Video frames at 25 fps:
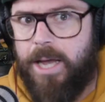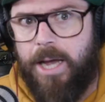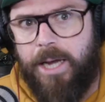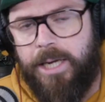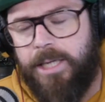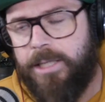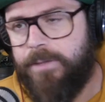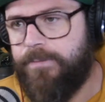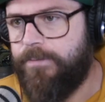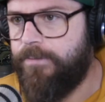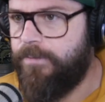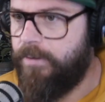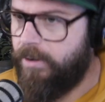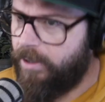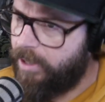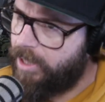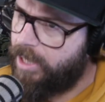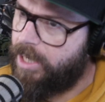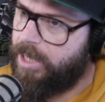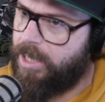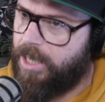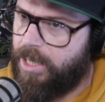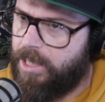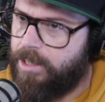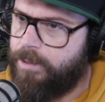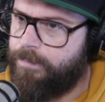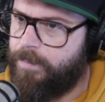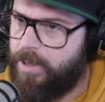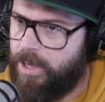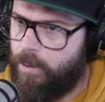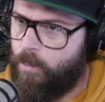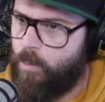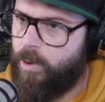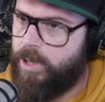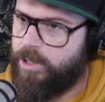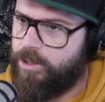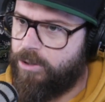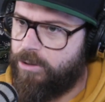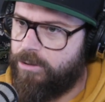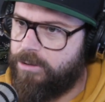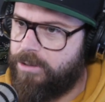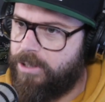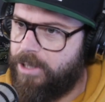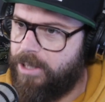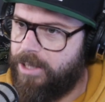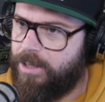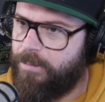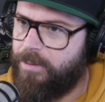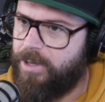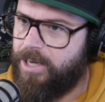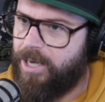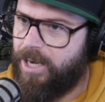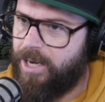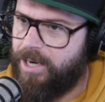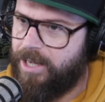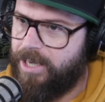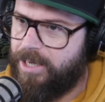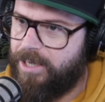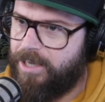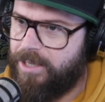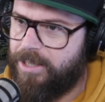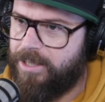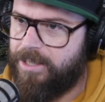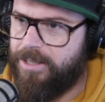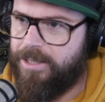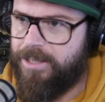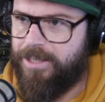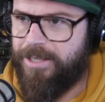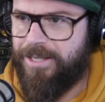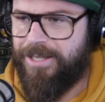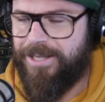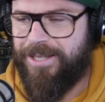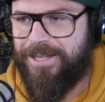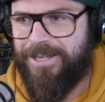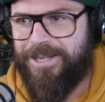he's being witch hunted at the minute, hasn't he?